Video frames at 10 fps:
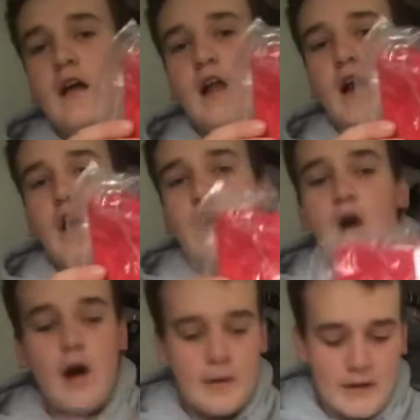logo.
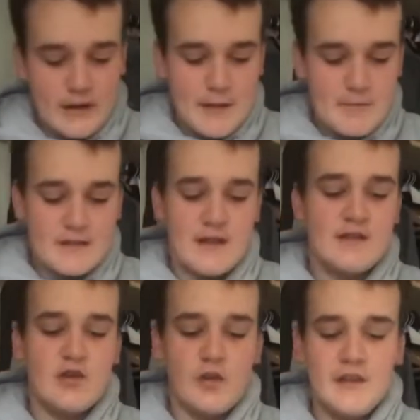I'm going to keep it dead
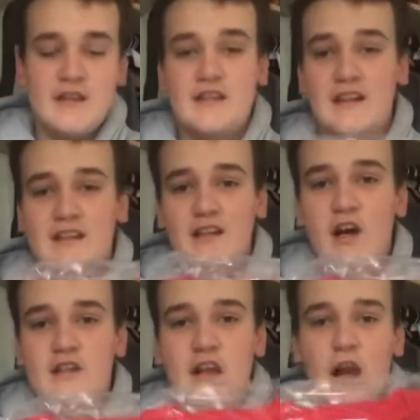stock. This is a
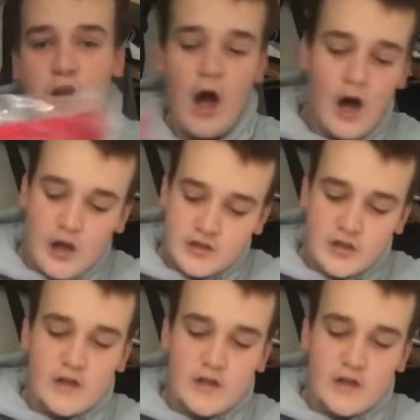size large.